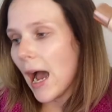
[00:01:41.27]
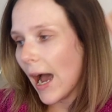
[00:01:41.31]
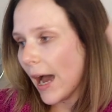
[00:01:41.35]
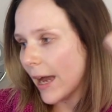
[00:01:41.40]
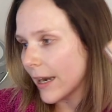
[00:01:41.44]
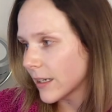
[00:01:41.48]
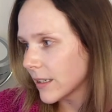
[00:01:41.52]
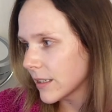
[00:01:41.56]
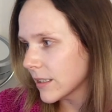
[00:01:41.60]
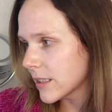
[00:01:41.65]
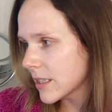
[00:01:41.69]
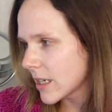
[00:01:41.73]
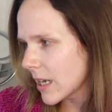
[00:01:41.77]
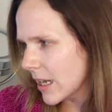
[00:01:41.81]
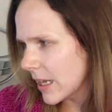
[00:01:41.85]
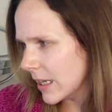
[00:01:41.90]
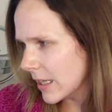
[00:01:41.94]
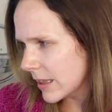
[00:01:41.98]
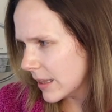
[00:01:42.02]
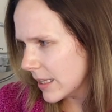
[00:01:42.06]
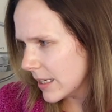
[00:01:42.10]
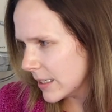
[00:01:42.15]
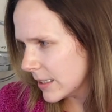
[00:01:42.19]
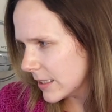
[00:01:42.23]
And
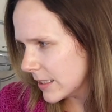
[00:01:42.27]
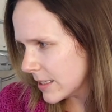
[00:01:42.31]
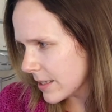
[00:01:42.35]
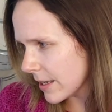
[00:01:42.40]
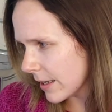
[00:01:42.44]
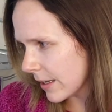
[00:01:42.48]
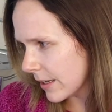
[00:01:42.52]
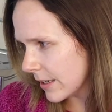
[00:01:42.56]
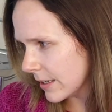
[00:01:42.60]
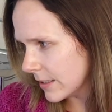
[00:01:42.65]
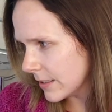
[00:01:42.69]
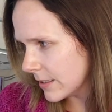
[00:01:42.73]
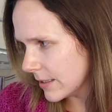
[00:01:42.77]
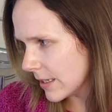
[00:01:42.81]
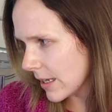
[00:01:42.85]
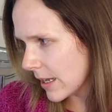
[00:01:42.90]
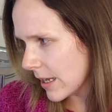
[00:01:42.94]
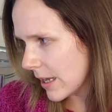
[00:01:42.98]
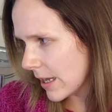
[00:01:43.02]
it's a